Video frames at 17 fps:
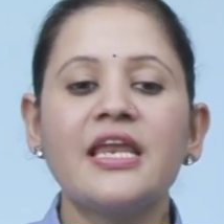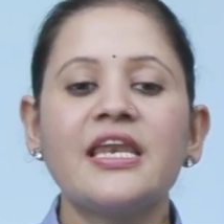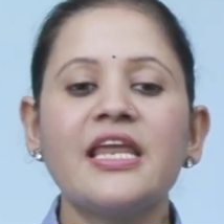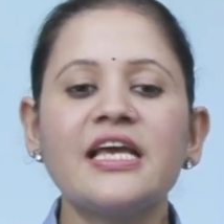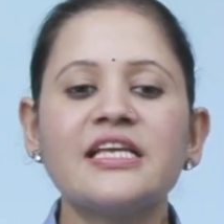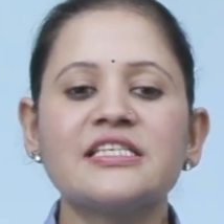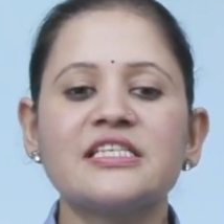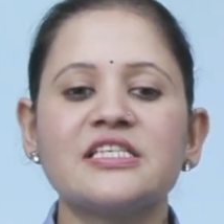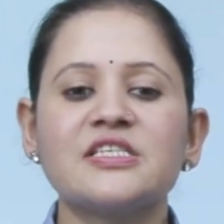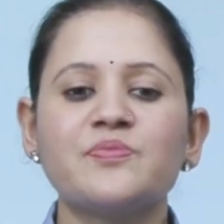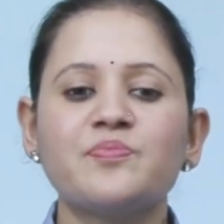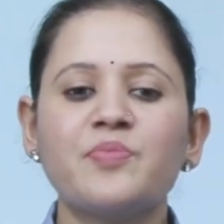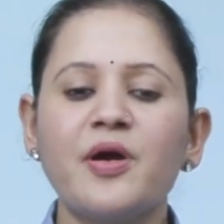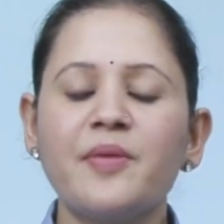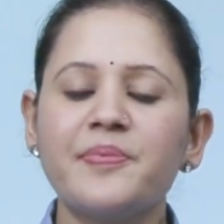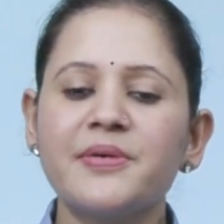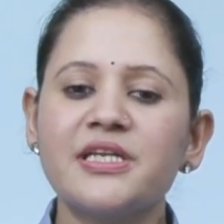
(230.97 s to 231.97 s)
Next is
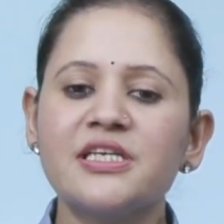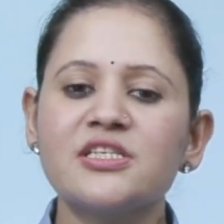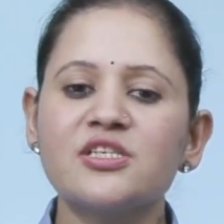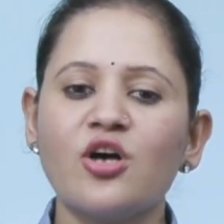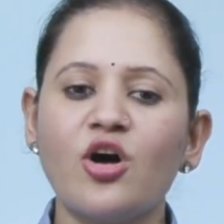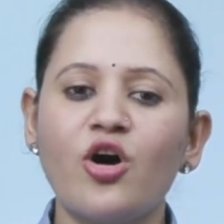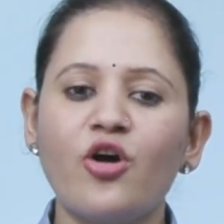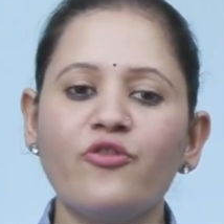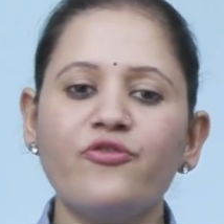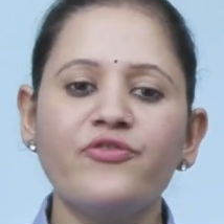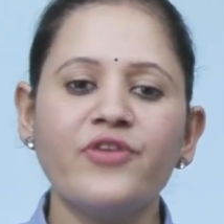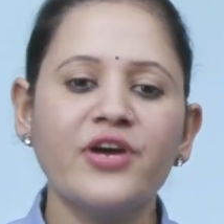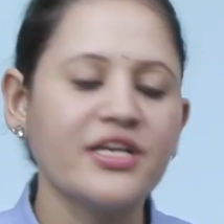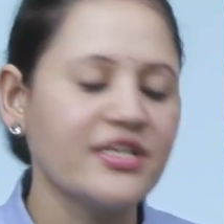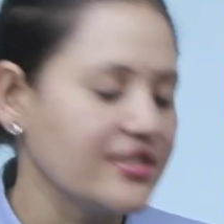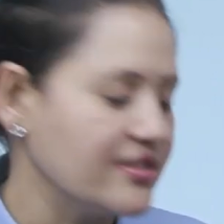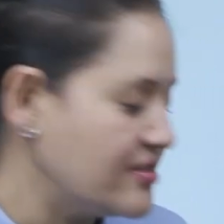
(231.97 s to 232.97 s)
properties of
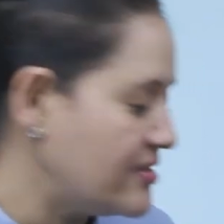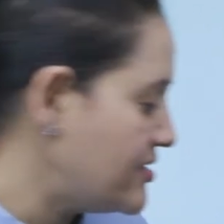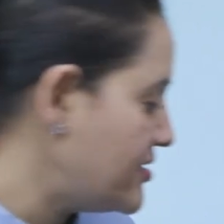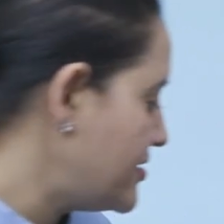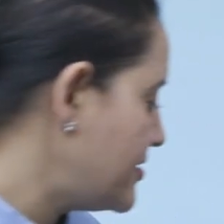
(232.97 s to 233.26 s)
factors.